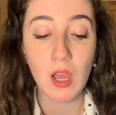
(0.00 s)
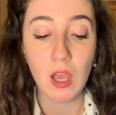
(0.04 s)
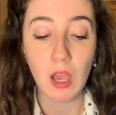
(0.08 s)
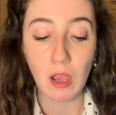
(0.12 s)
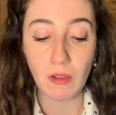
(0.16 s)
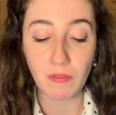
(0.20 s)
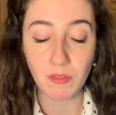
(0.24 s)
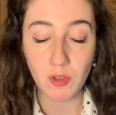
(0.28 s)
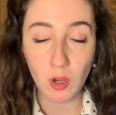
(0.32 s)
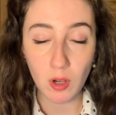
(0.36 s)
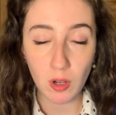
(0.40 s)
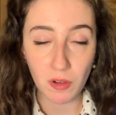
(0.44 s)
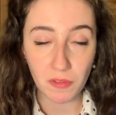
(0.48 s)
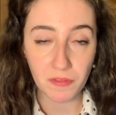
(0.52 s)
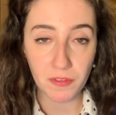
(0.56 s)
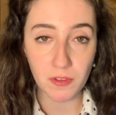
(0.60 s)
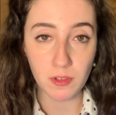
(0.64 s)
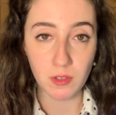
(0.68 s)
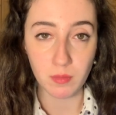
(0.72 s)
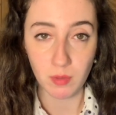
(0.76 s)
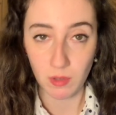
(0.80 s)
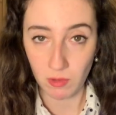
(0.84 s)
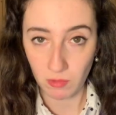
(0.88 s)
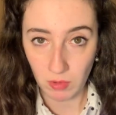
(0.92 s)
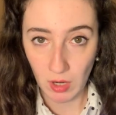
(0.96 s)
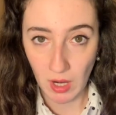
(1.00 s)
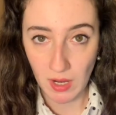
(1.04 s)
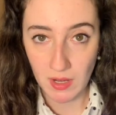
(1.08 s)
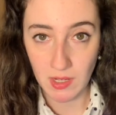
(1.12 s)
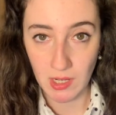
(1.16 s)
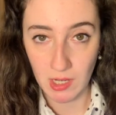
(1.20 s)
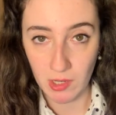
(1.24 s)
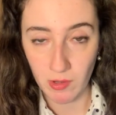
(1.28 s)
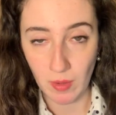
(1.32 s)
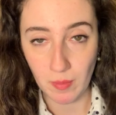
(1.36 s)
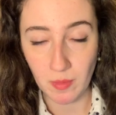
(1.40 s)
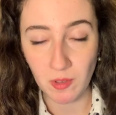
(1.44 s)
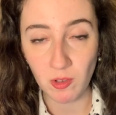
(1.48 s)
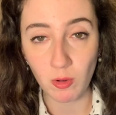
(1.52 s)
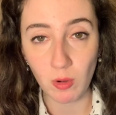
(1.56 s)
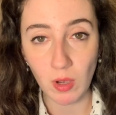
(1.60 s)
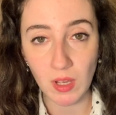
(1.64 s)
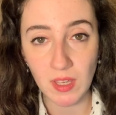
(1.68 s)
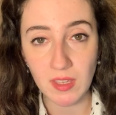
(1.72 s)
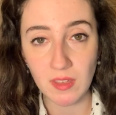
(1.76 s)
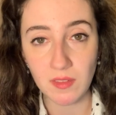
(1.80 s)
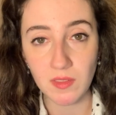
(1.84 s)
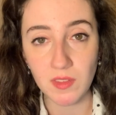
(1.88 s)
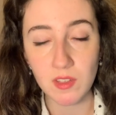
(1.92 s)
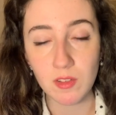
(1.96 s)
I've got a few, but right now I'm
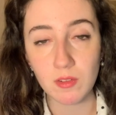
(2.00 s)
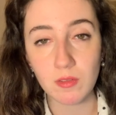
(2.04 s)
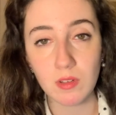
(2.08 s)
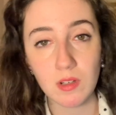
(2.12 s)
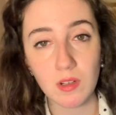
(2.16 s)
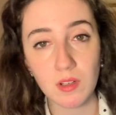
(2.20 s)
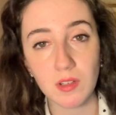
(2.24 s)
quite into an